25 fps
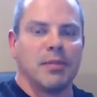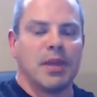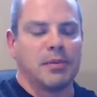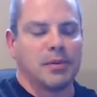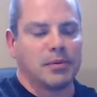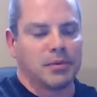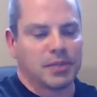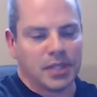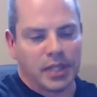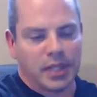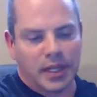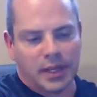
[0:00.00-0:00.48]
Maybe
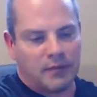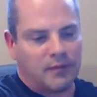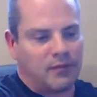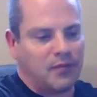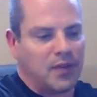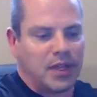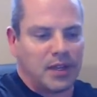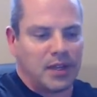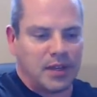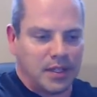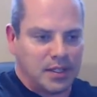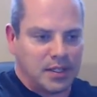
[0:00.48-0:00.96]
it was like
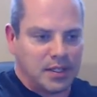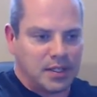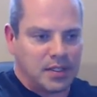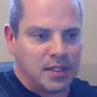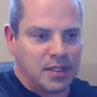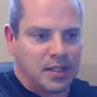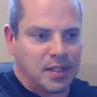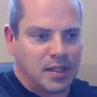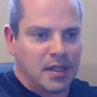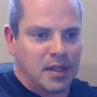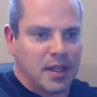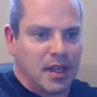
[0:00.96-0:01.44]

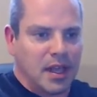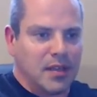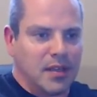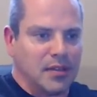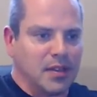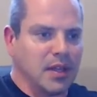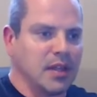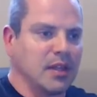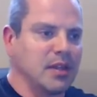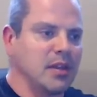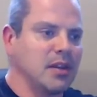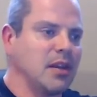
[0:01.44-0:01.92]
fitness,
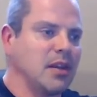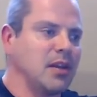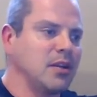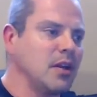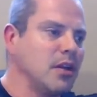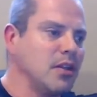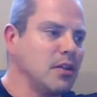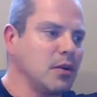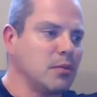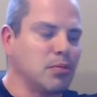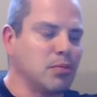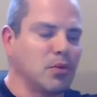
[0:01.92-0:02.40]
and then
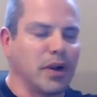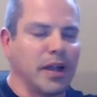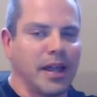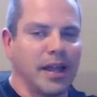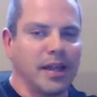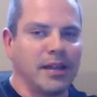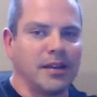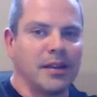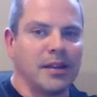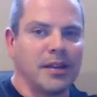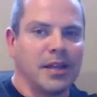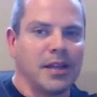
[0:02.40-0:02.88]
another
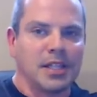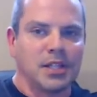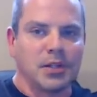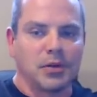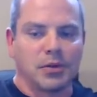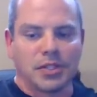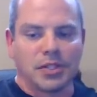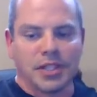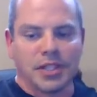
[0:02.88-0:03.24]
brand. So it